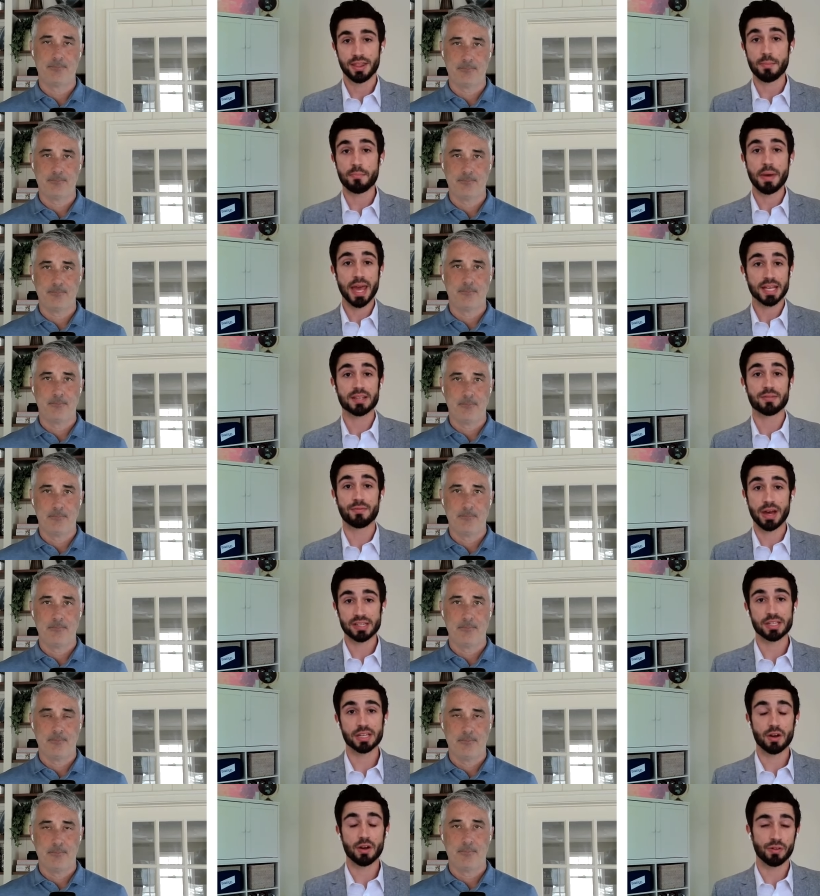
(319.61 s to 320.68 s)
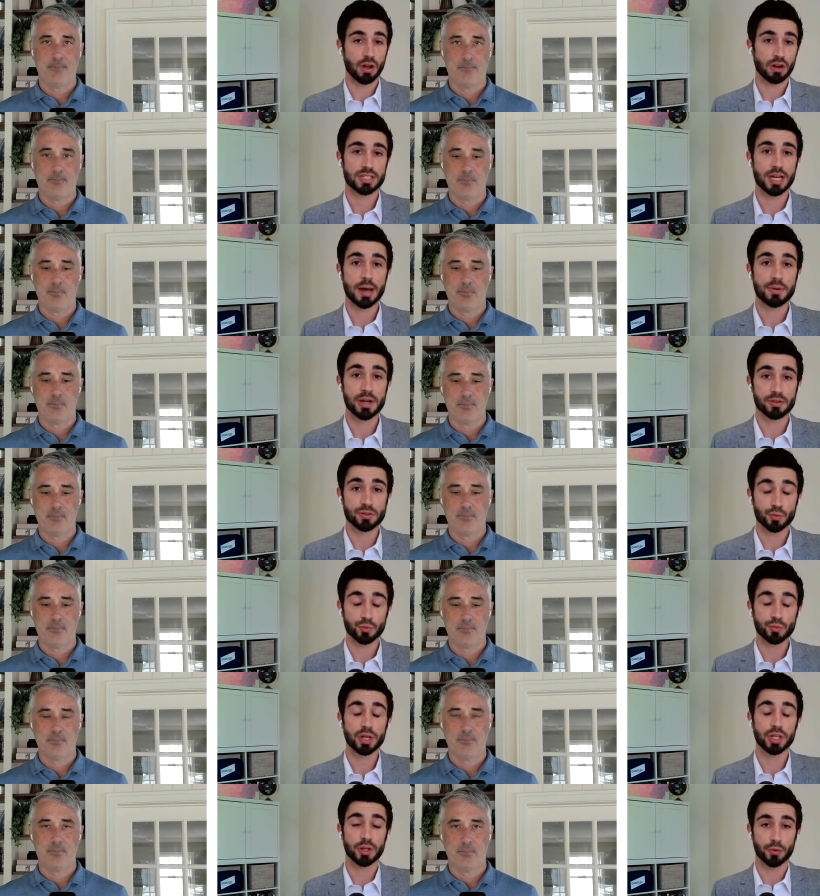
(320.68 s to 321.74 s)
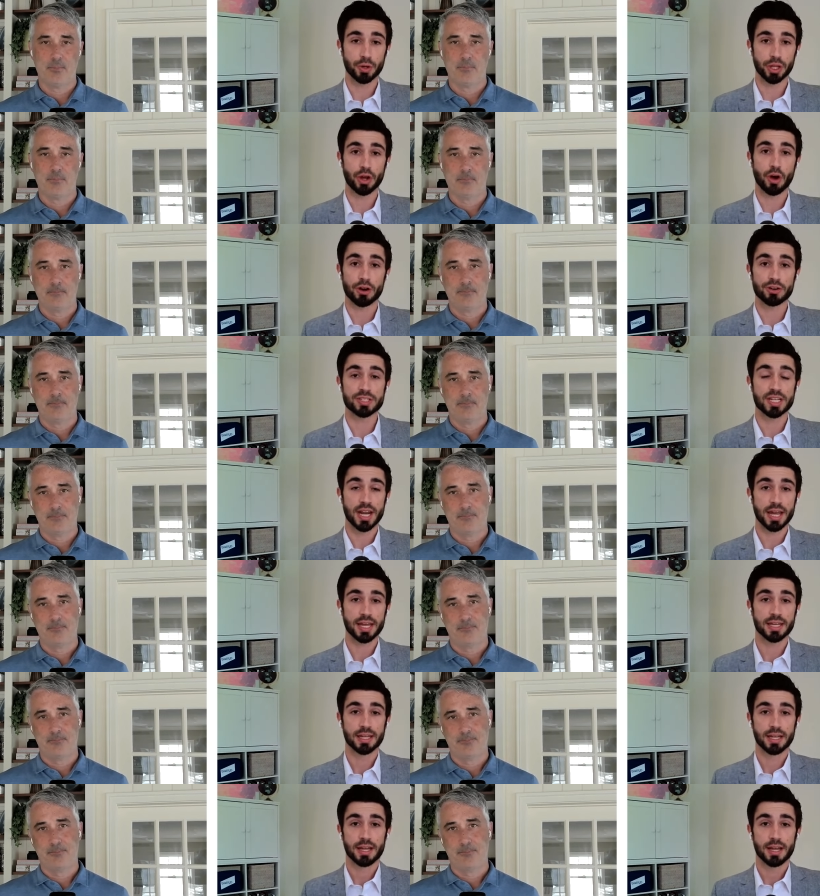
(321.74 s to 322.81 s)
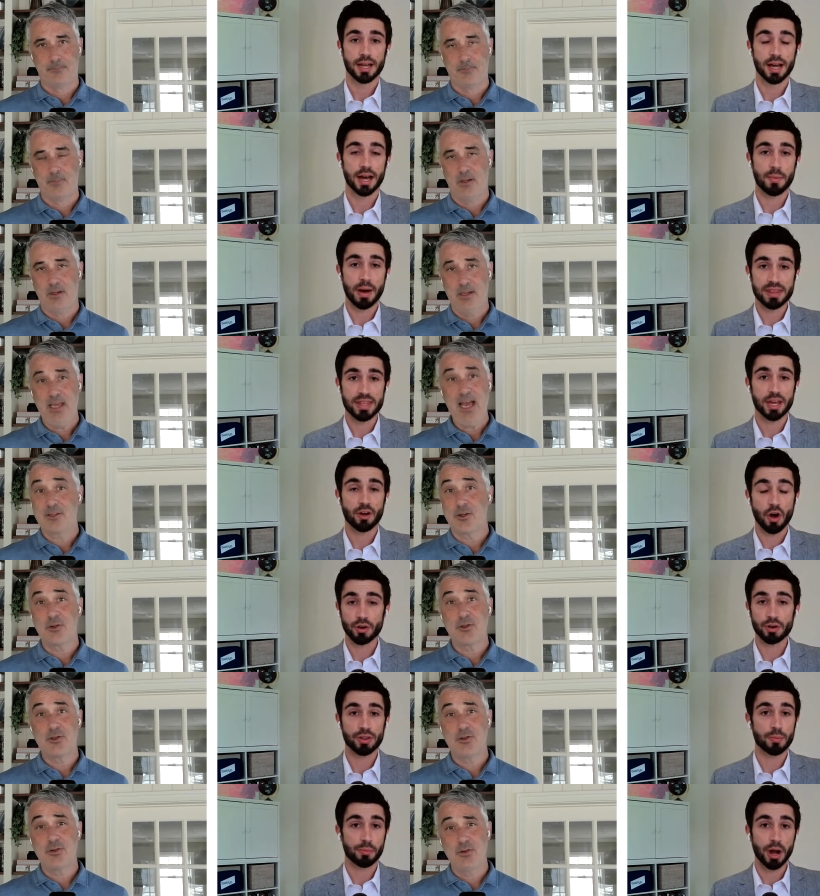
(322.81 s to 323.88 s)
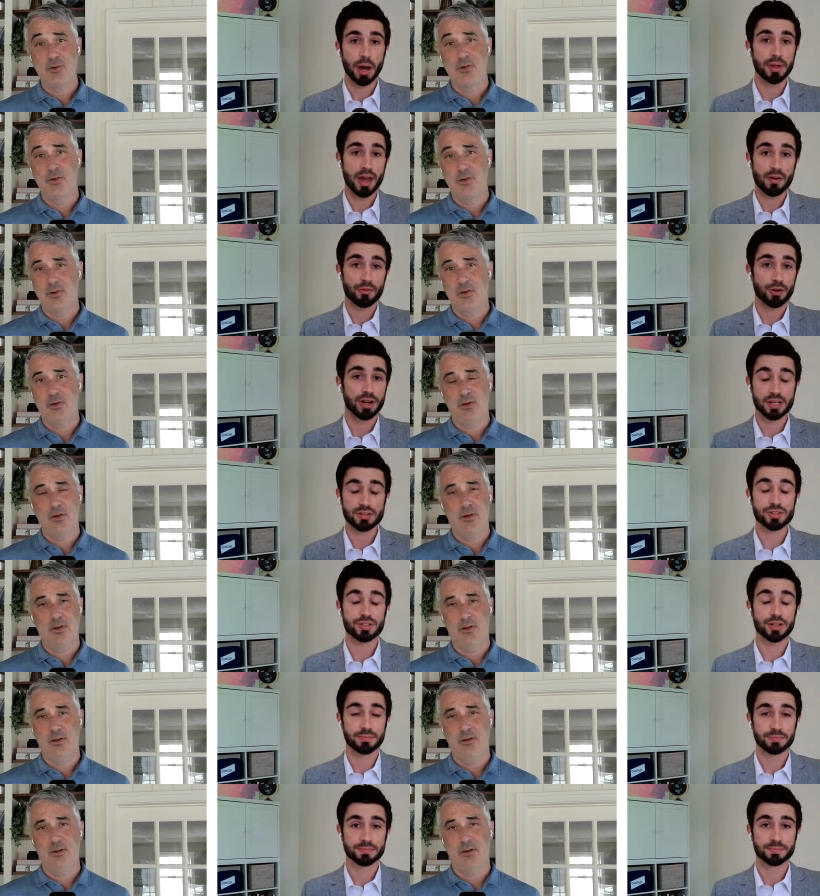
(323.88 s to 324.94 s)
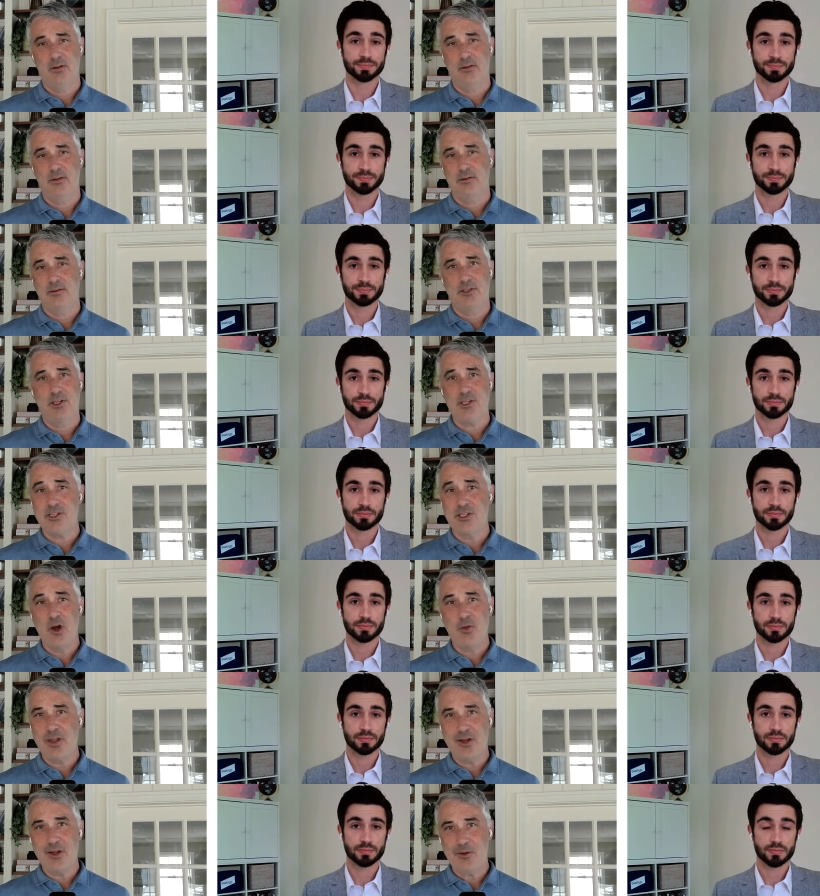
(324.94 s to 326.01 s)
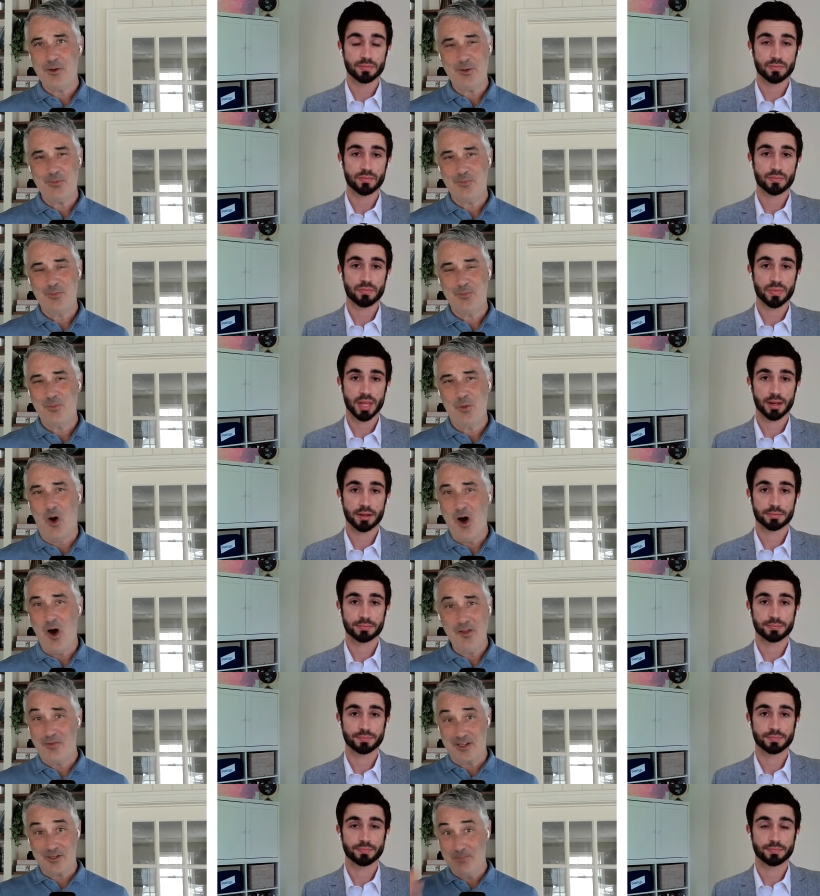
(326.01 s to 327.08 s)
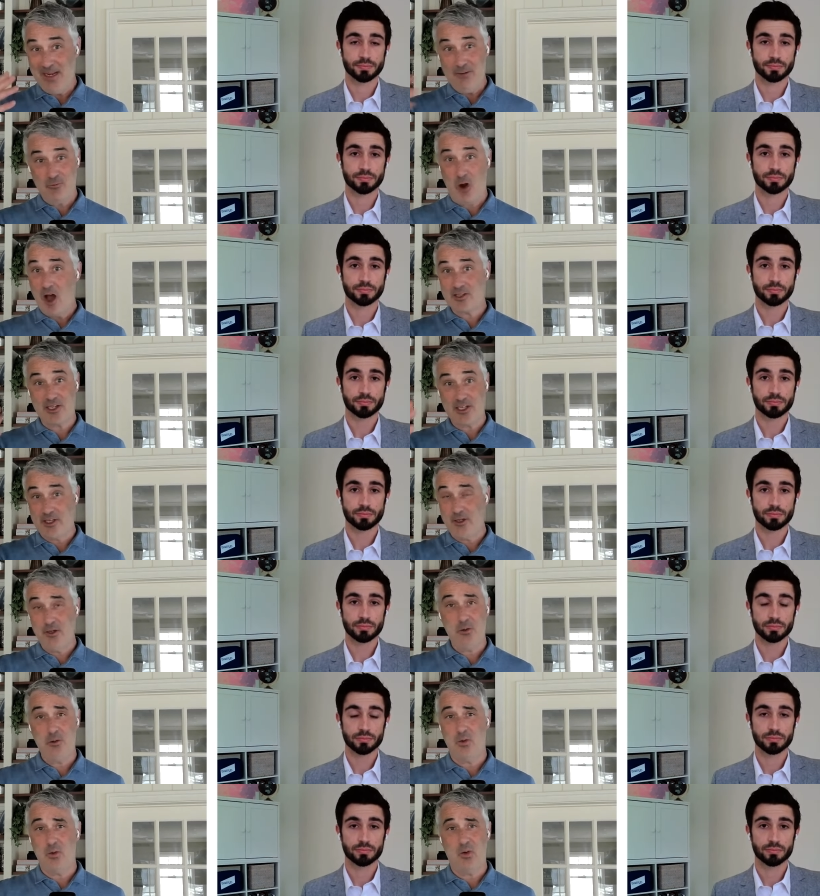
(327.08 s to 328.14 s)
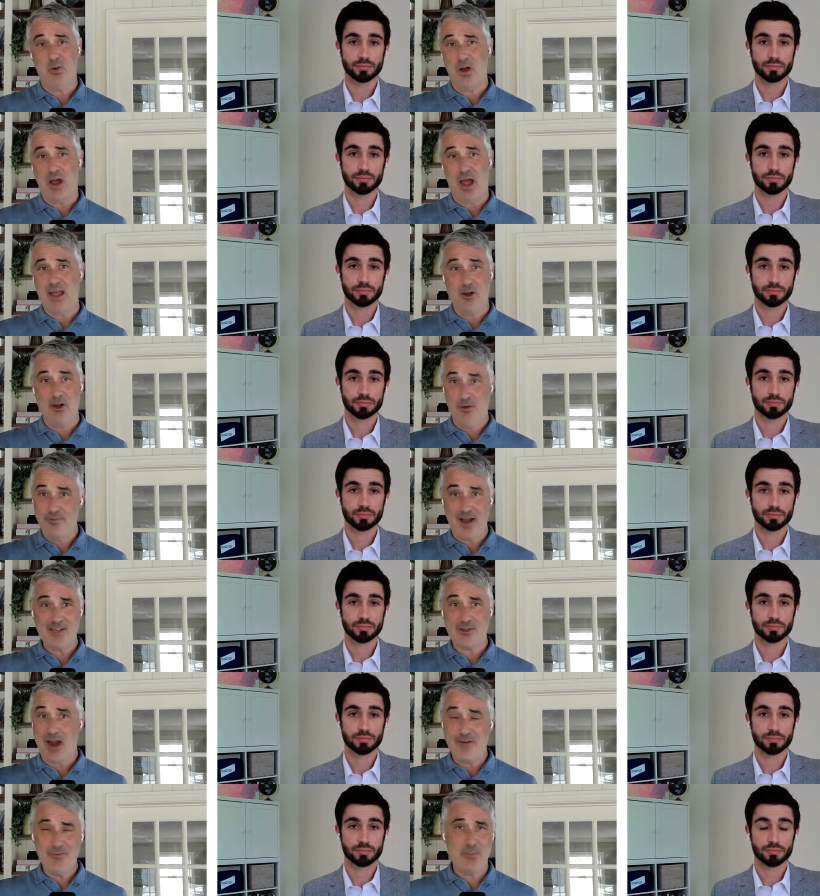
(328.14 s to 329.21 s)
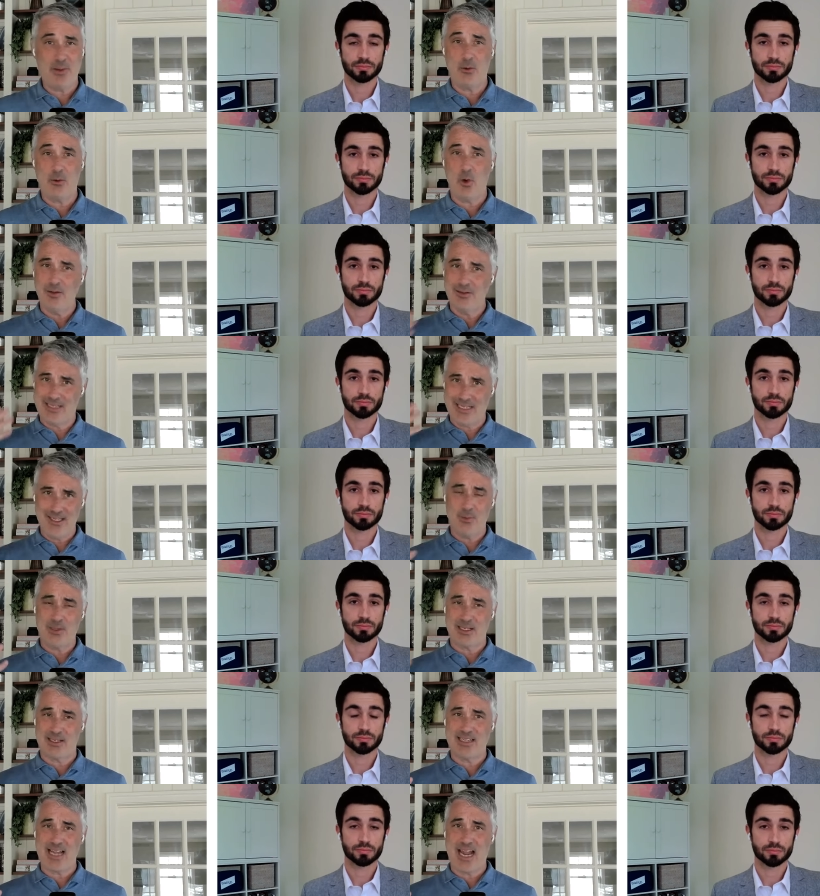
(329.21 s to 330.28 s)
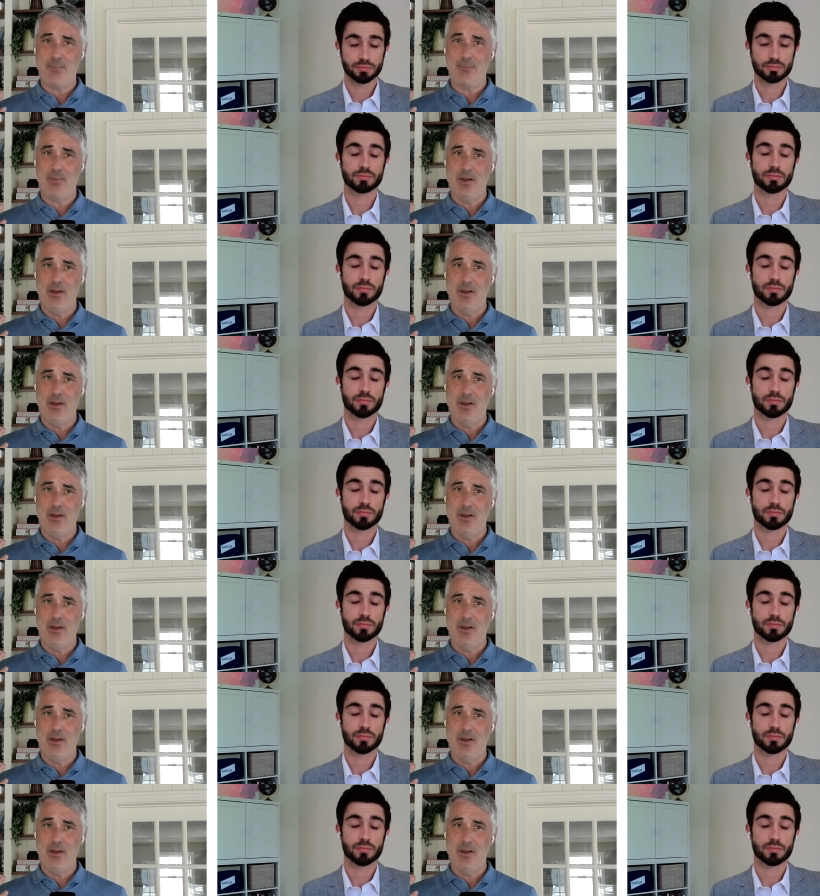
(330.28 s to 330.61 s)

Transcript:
Speaker 1: that makes investing over long time periods really really hard today um, yeah, i think so harder than probably ever in history
Speaker 2: just know that you're you're all of us me ross you uh, your advisor everybody we're all dealing with the same